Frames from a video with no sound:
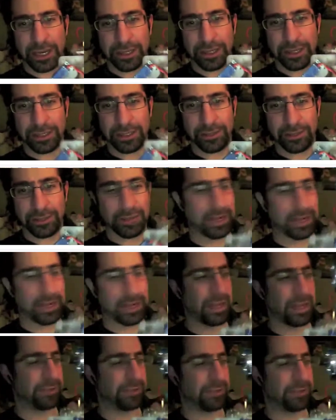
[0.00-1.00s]
You've got
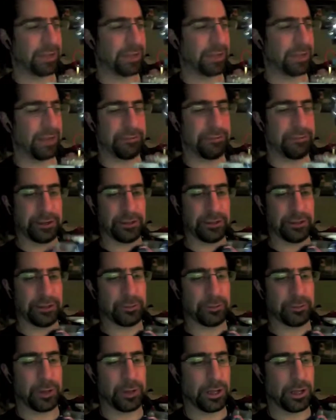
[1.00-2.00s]
to have fairly
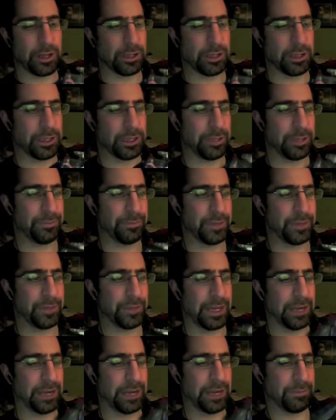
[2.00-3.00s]
small. The
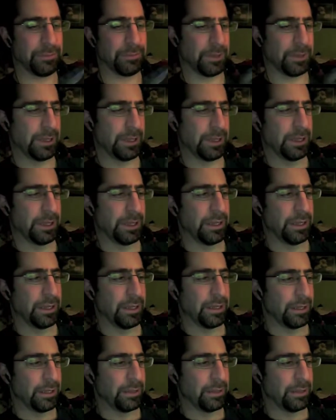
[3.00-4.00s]

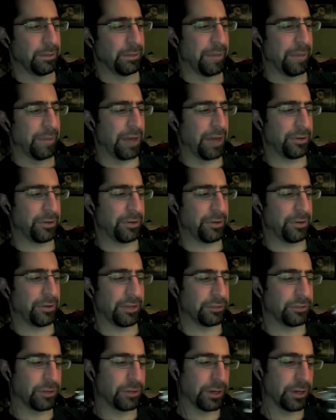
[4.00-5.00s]
battery's not
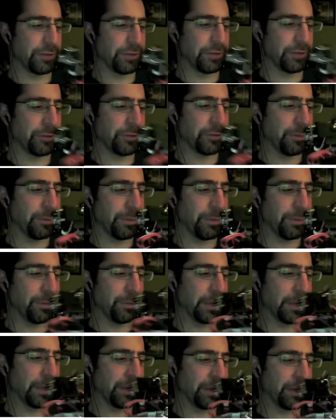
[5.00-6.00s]
strong enough that I
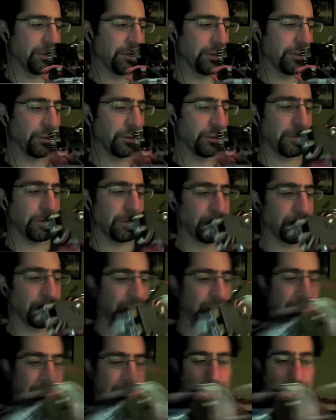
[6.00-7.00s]
can see the servos are
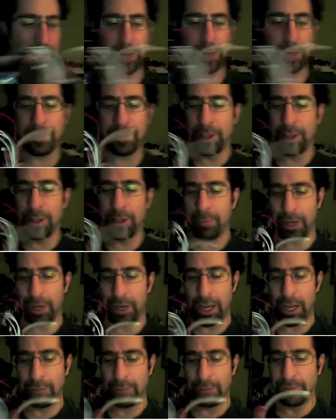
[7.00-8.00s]
locking it up, but
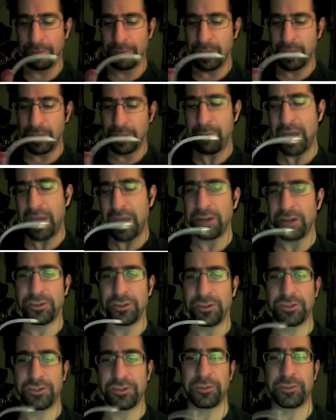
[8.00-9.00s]
it manages
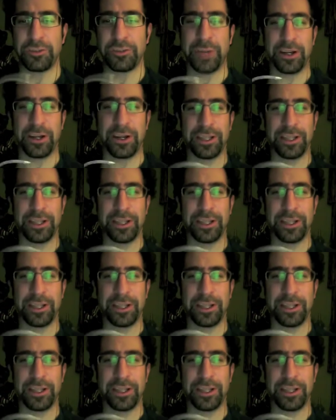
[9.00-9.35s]
just barely.